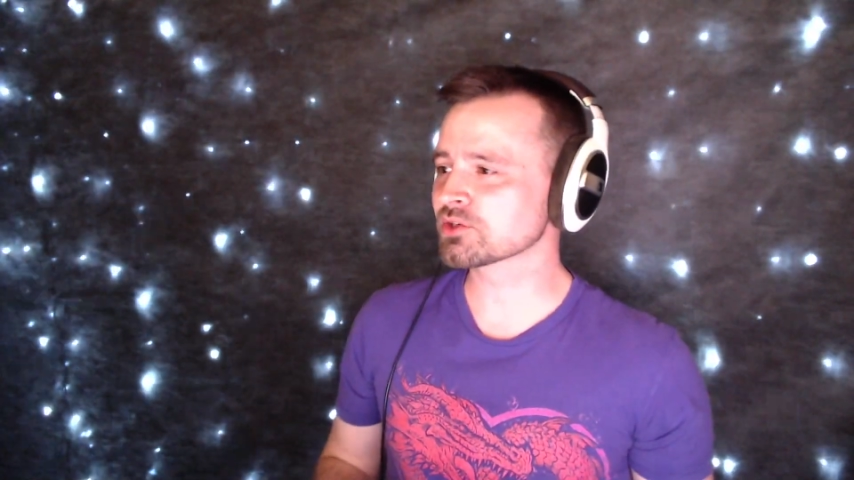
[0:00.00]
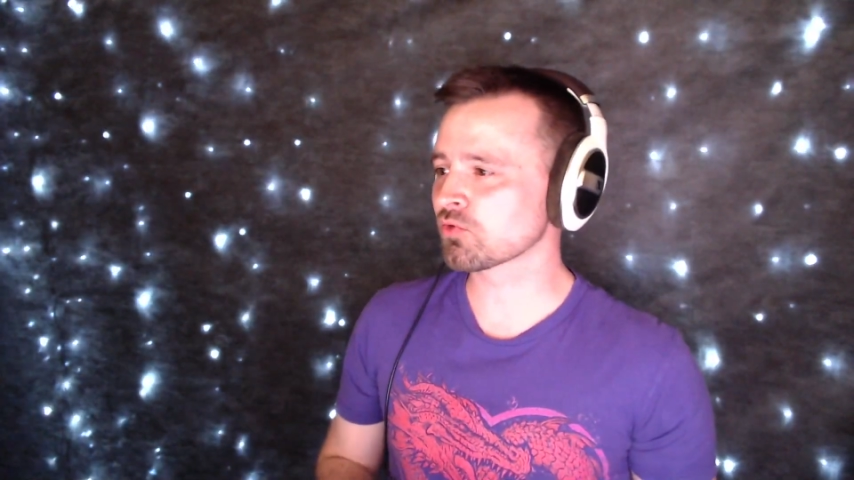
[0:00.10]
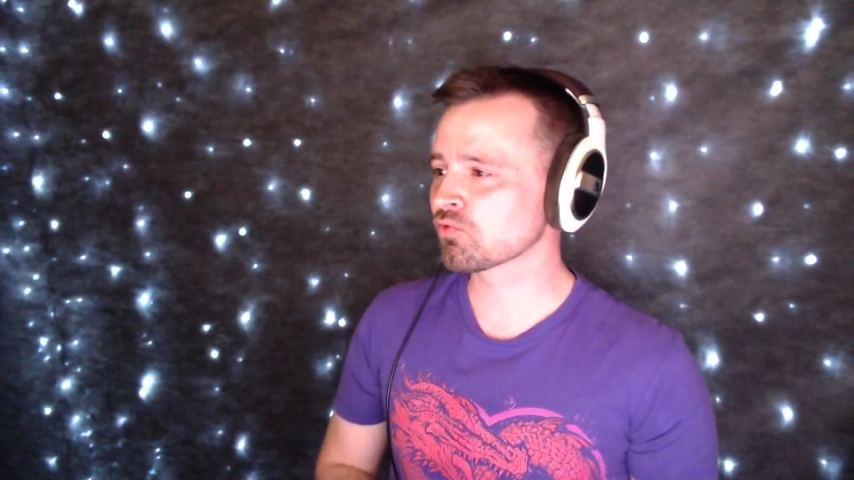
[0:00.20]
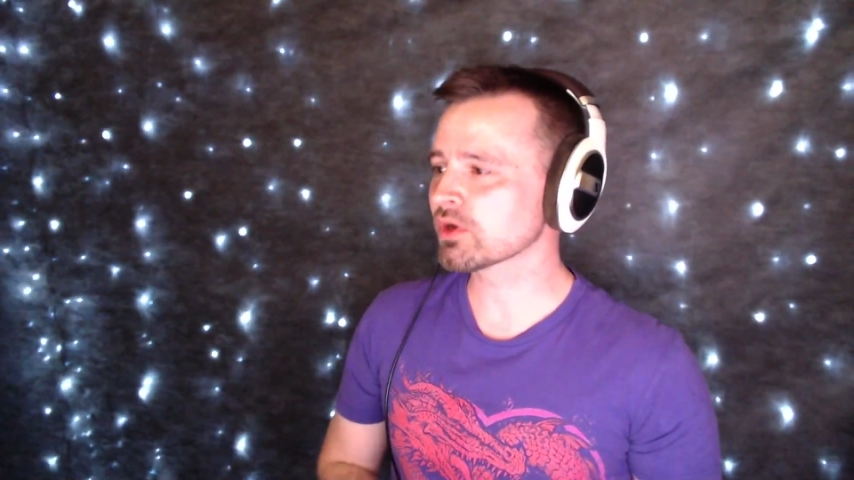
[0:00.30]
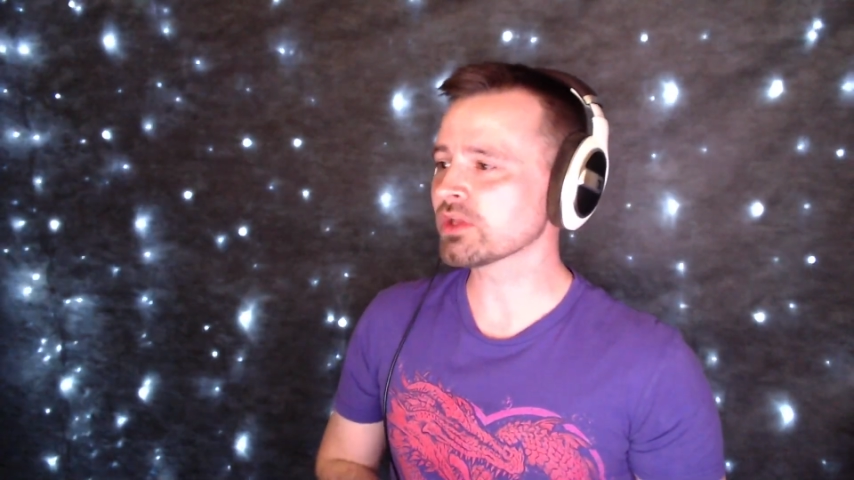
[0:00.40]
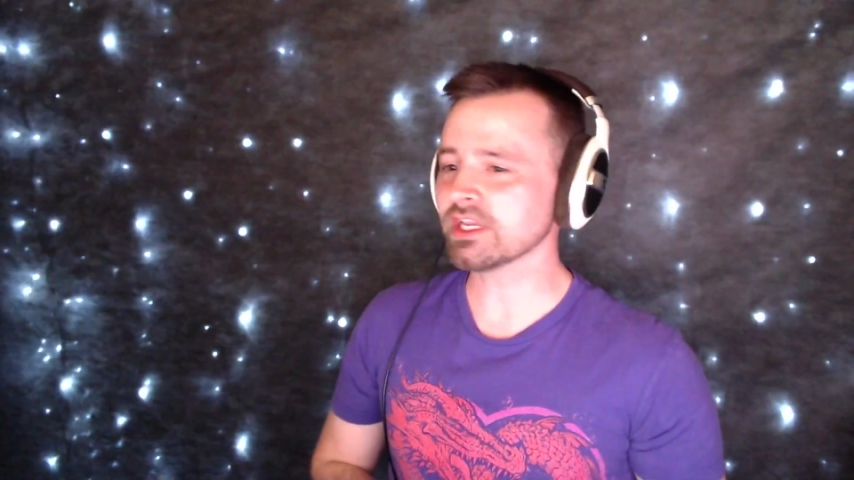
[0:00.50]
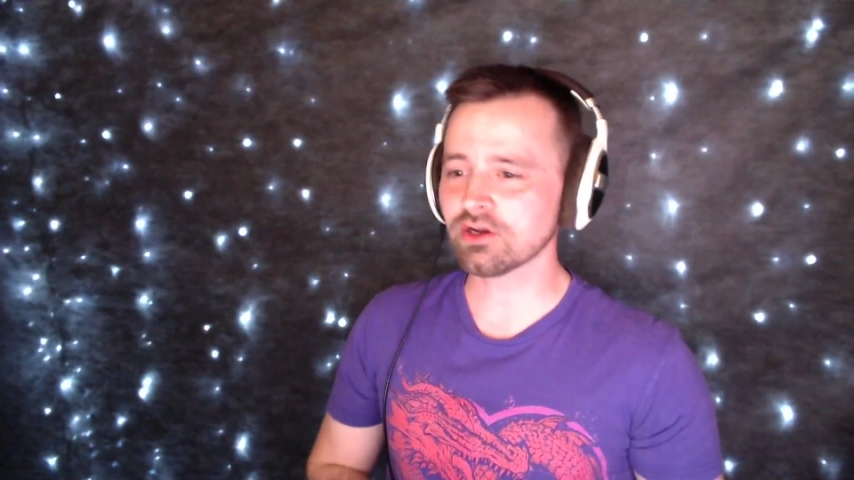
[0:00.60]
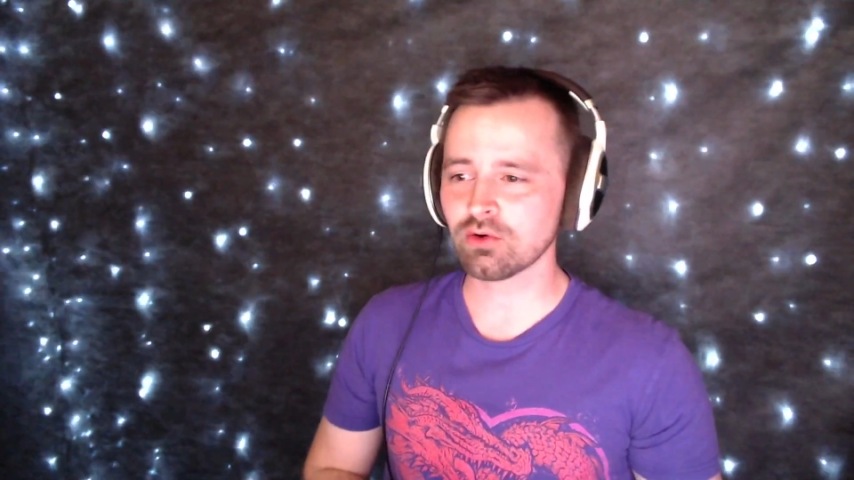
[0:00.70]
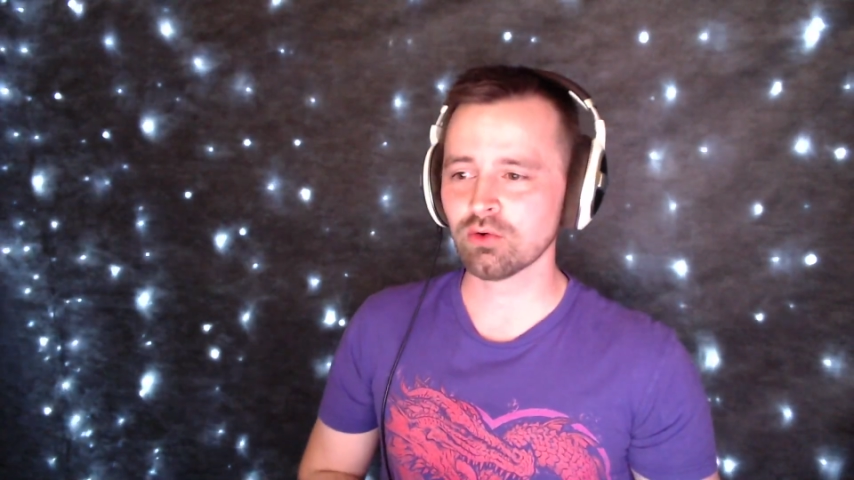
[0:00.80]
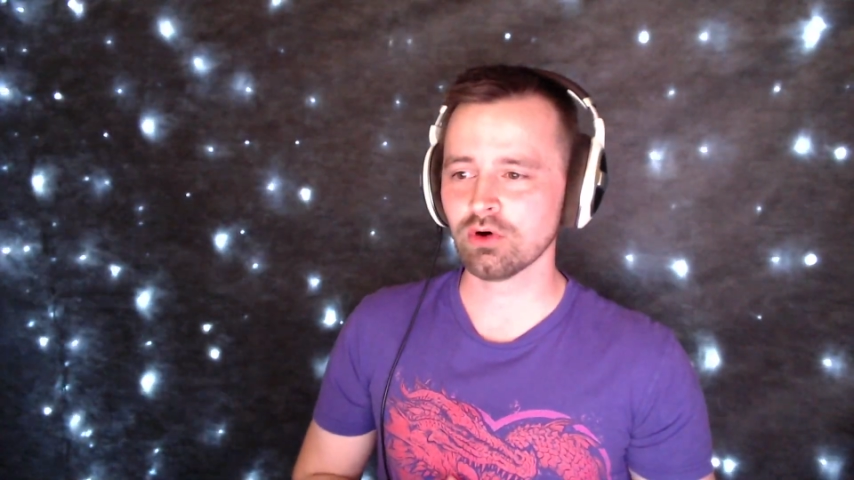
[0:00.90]
of really
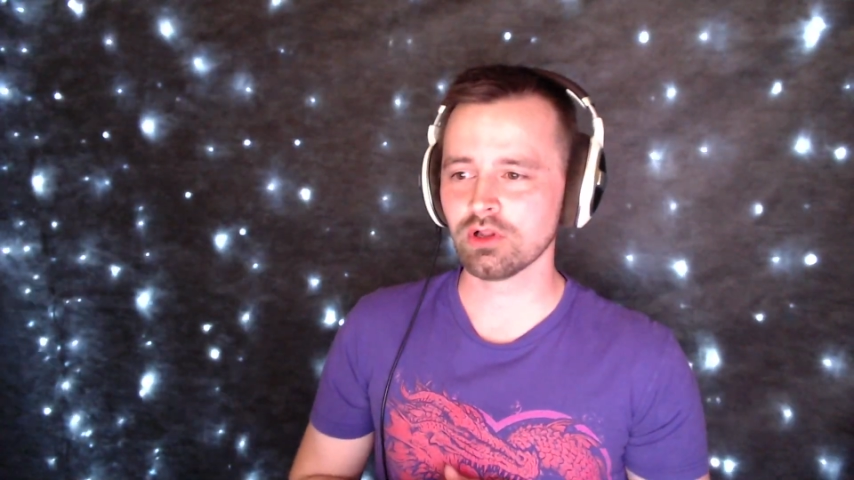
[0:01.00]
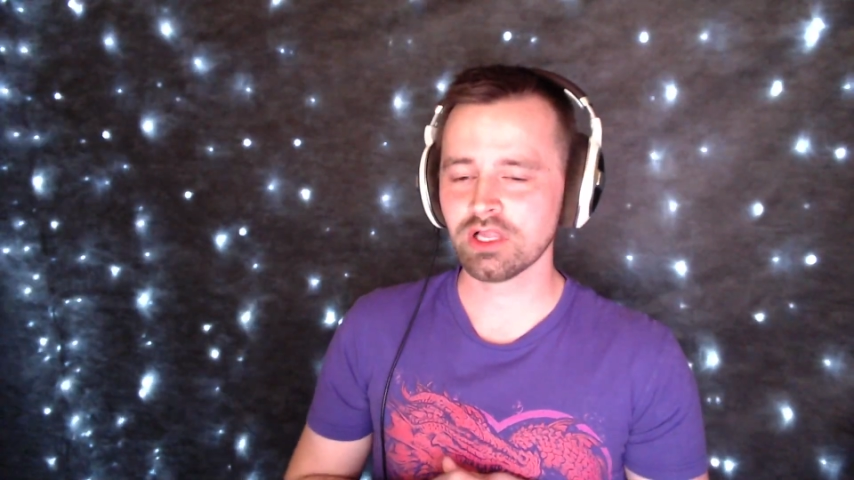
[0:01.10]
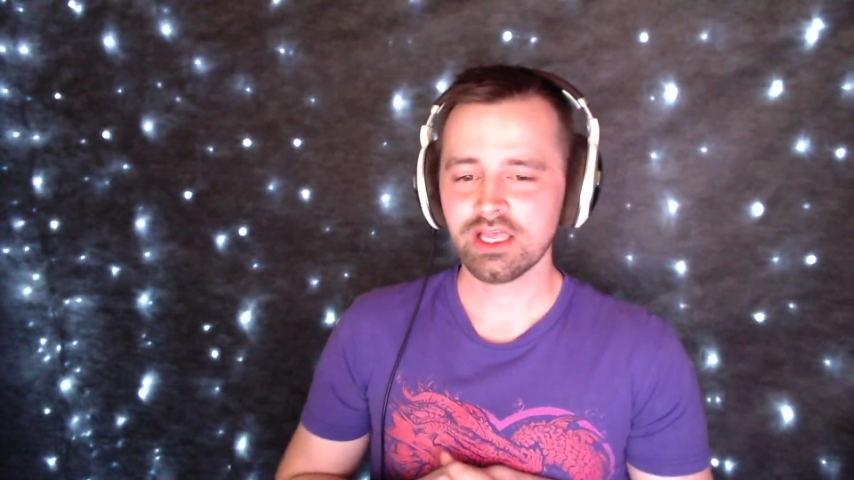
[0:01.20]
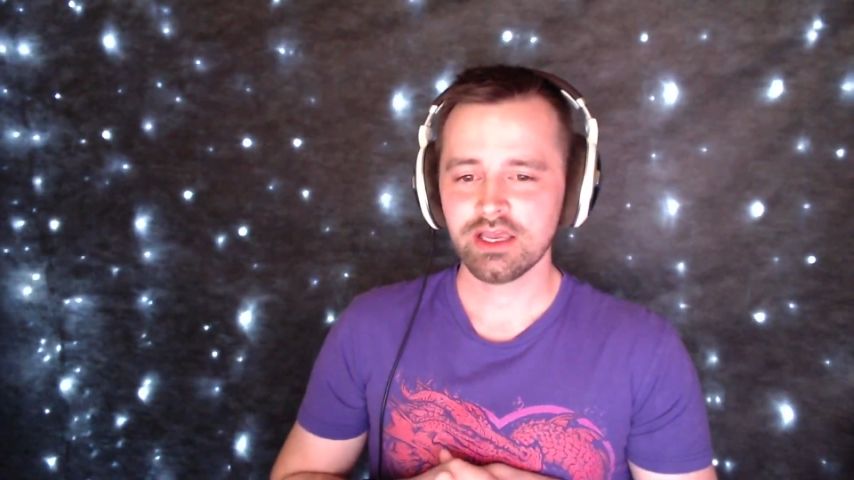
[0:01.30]
cool